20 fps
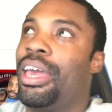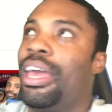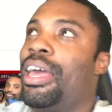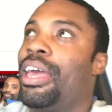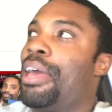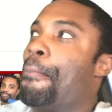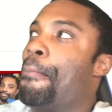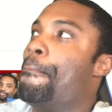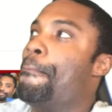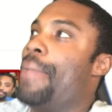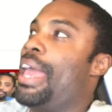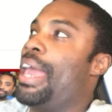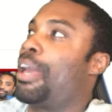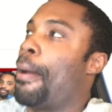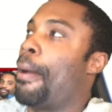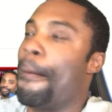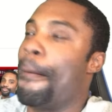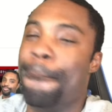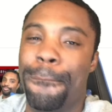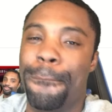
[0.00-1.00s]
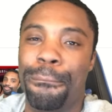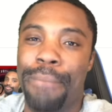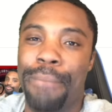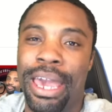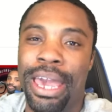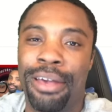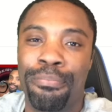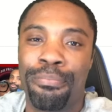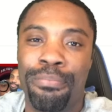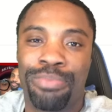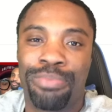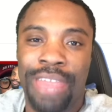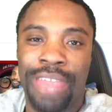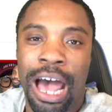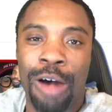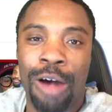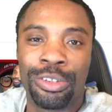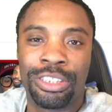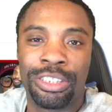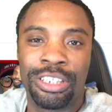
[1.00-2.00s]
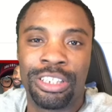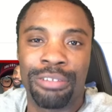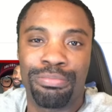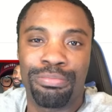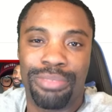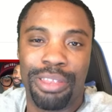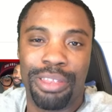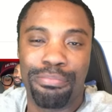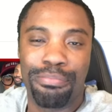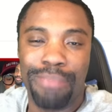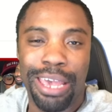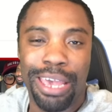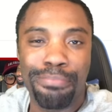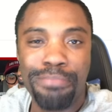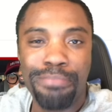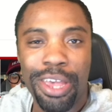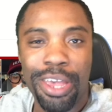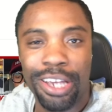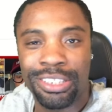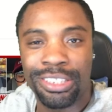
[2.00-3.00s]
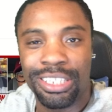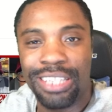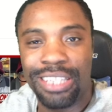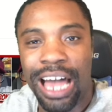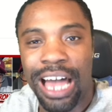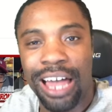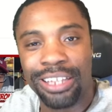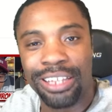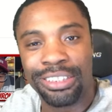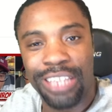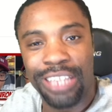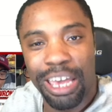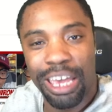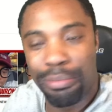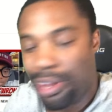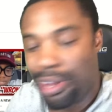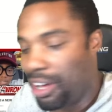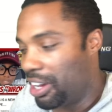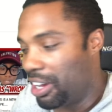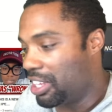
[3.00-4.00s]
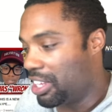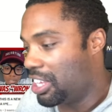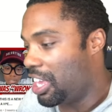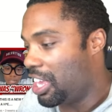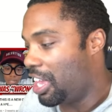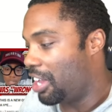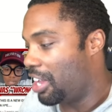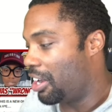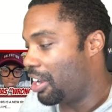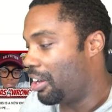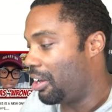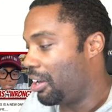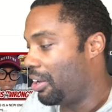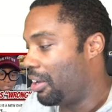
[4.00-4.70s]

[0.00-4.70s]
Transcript: make millions of dollars damn near a year.